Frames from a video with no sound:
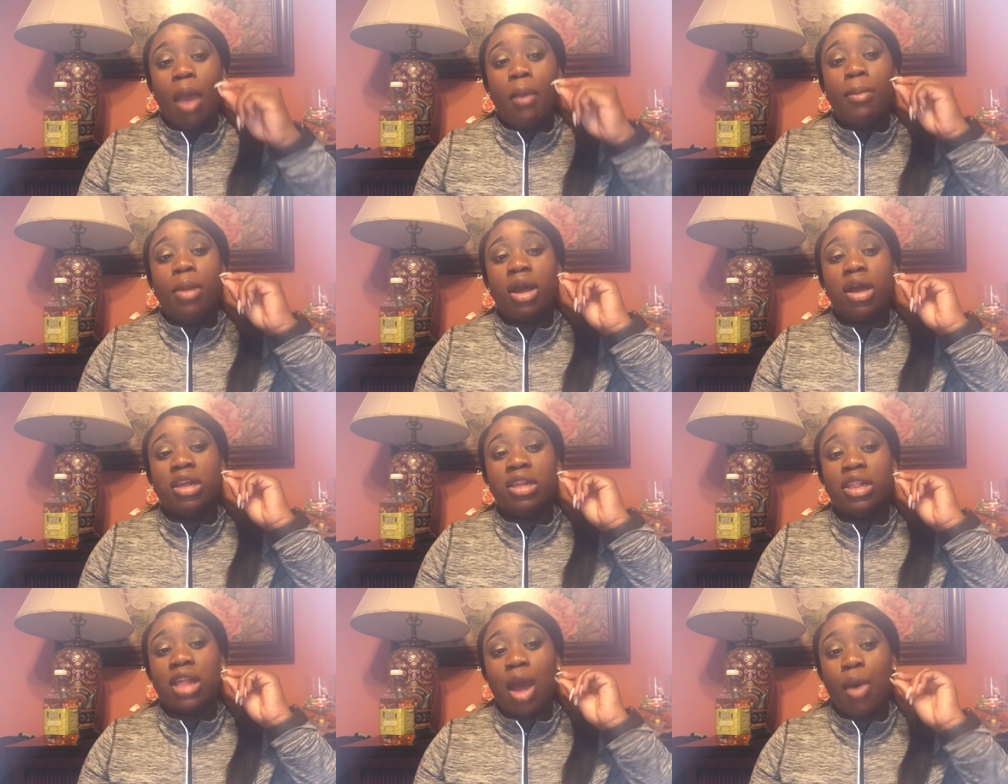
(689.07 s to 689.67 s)

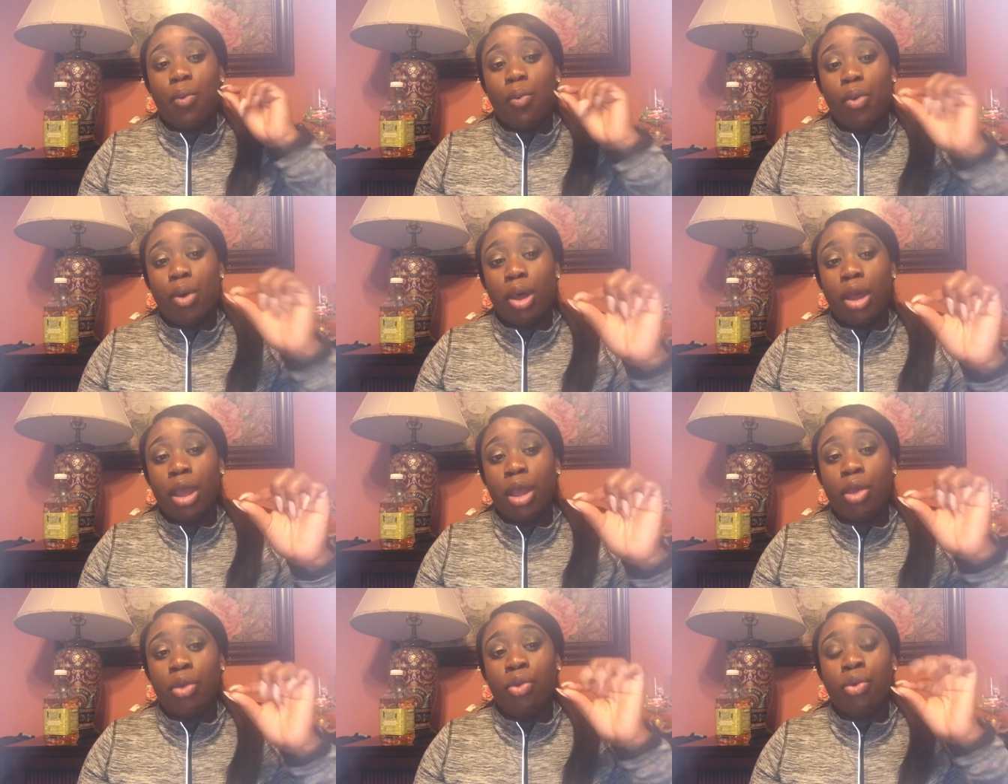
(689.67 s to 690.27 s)
because I
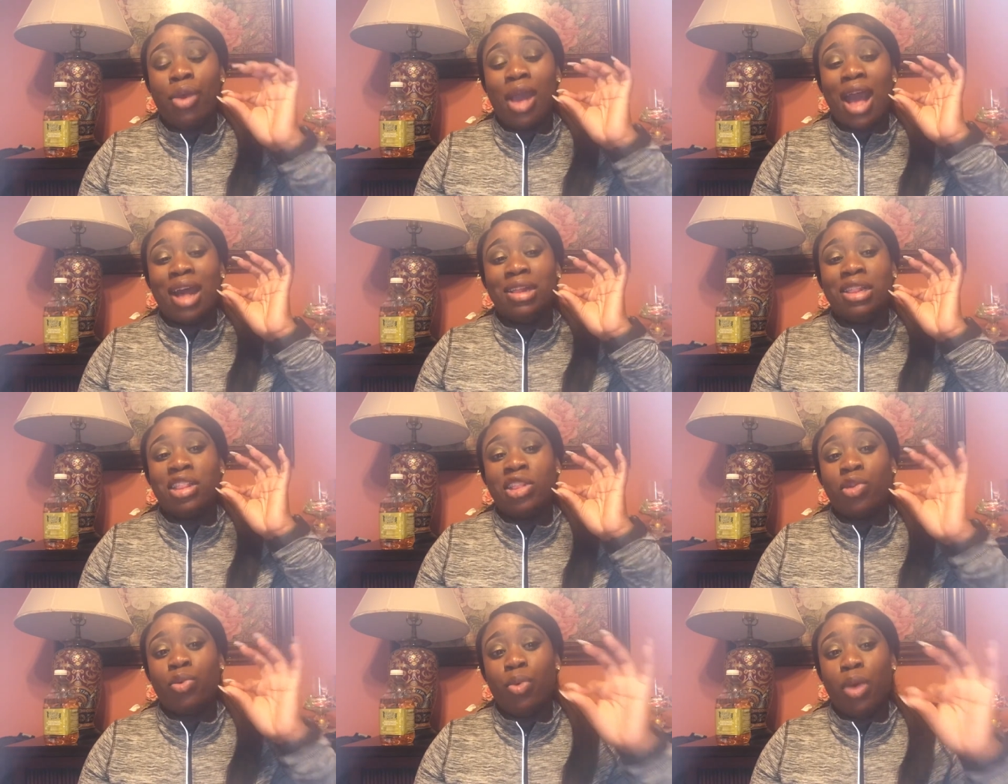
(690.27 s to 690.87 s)
want you guys
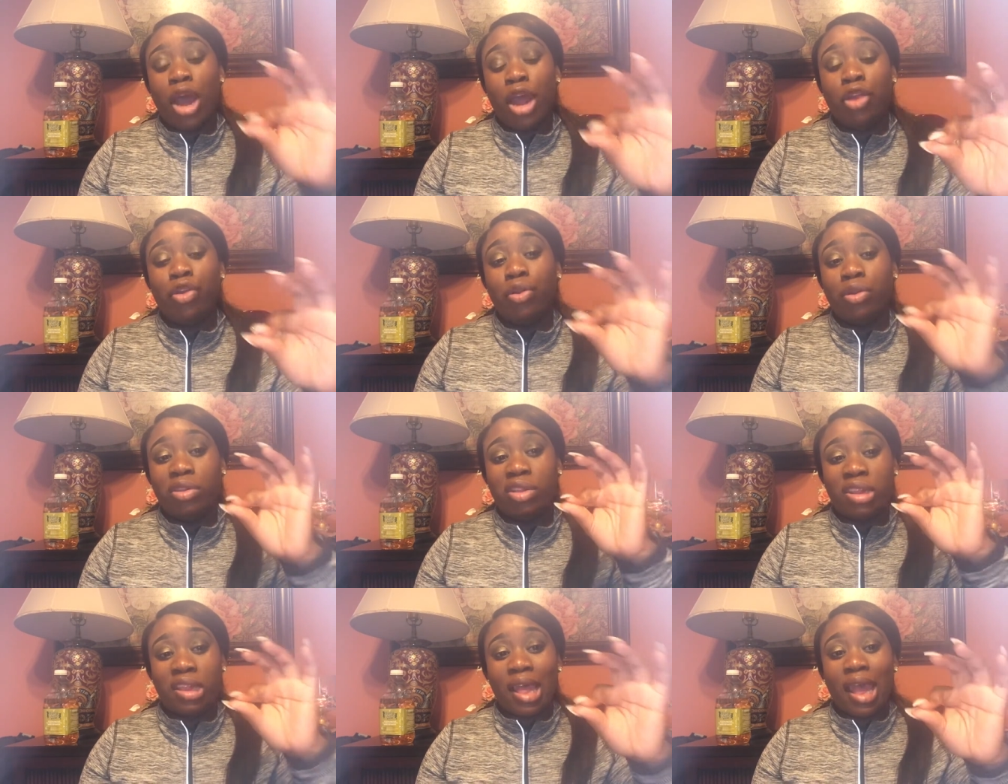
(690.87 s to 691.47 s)
to
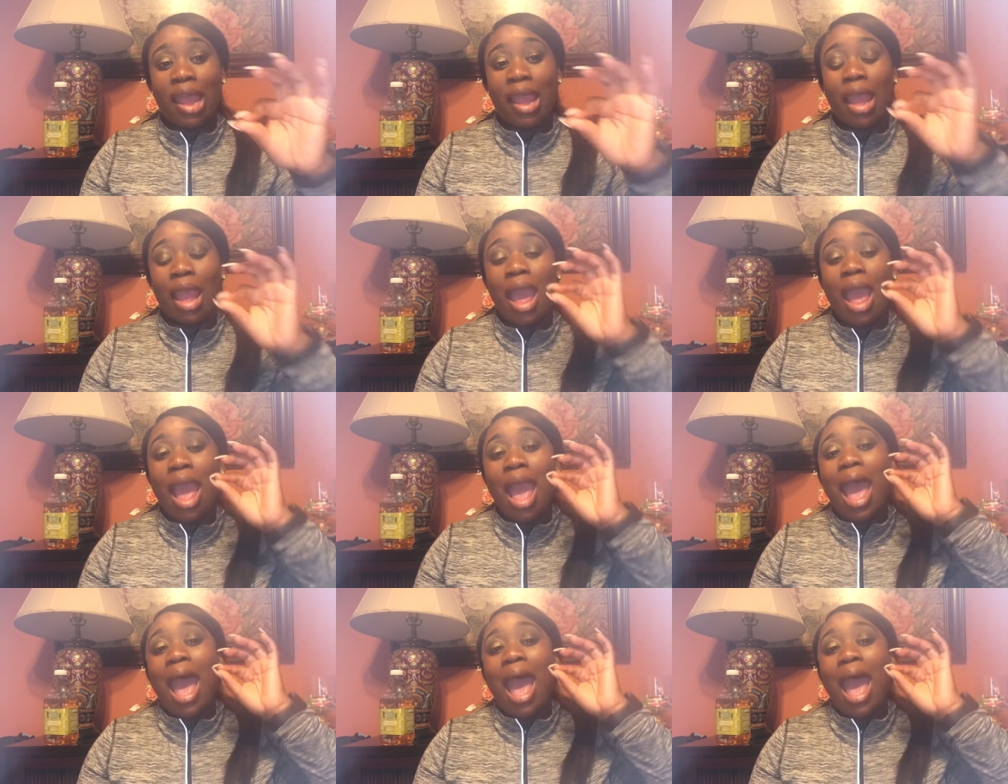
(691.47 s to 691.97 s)
understand